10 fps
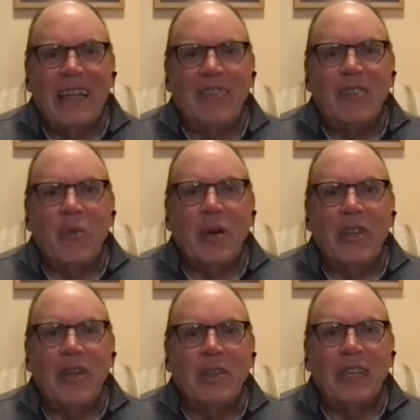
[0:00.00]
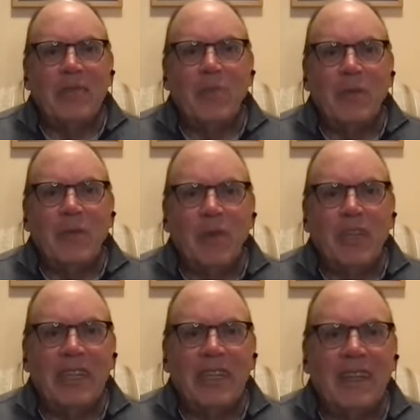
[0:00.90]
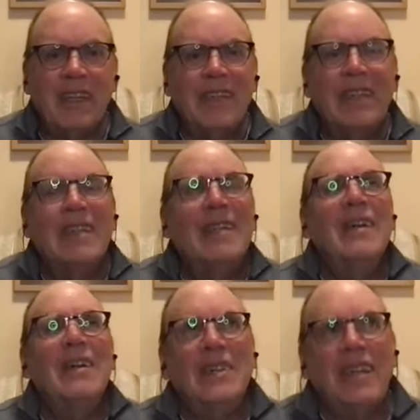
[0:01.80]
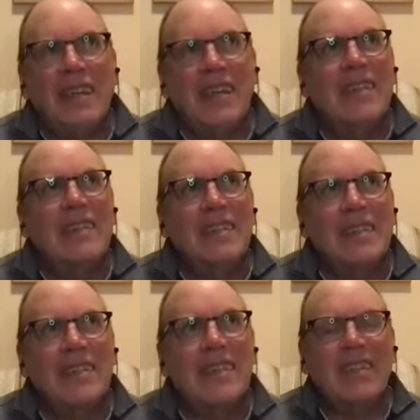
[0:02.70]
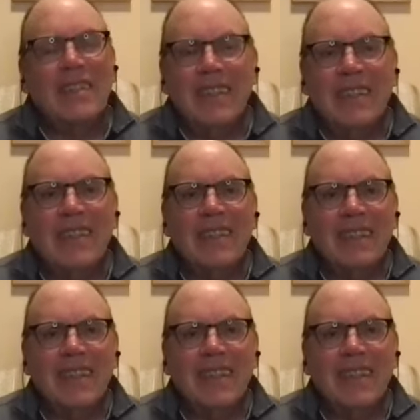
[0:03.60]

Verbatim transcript: it's the one that gets me really co- okay all right great you know